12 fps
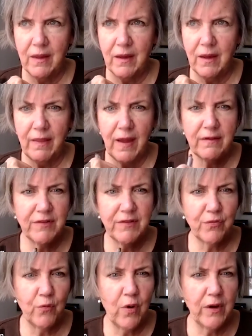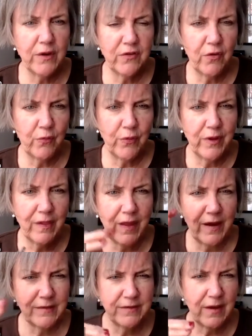a lot of us, one, don't
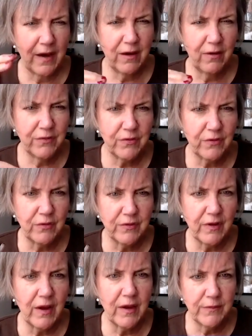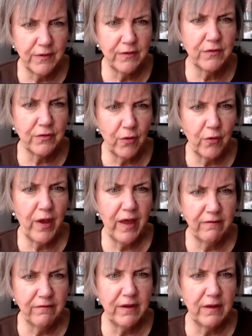realize how at certain times it's so
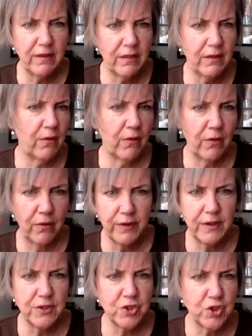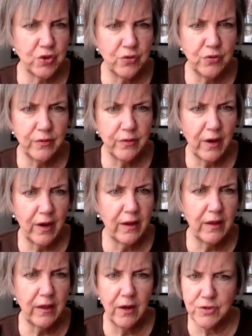heavy, the whole issue.
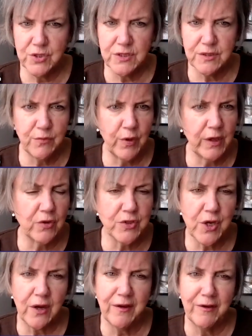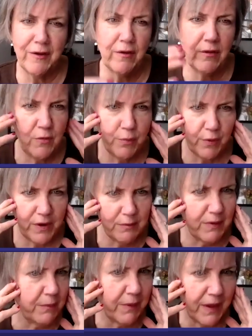Just what you're talking, you bring
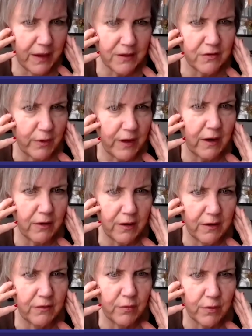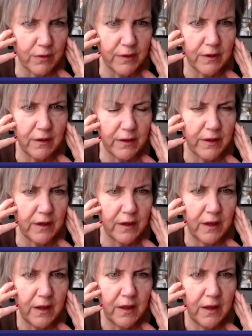me back to when our kids were little, and
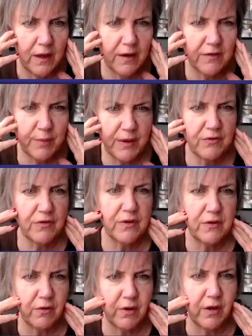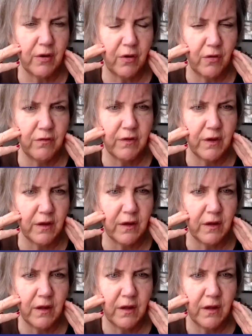especially during COVID.